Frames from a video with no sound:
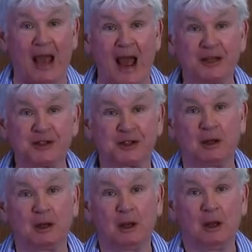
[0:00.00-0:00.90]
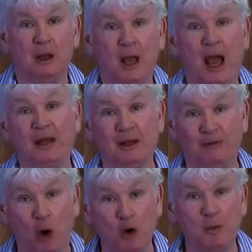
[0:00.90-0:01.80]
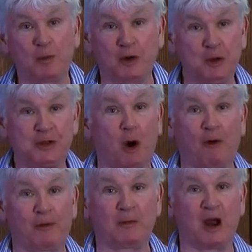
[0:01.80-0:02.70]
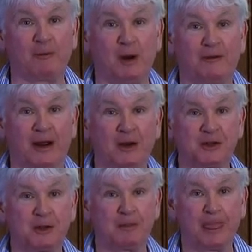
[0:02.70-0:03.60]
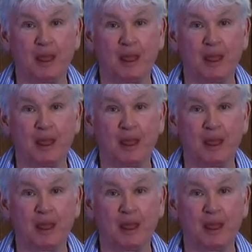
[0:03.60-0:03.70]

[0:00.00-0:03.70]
the gas and the volume produced, all from government figures.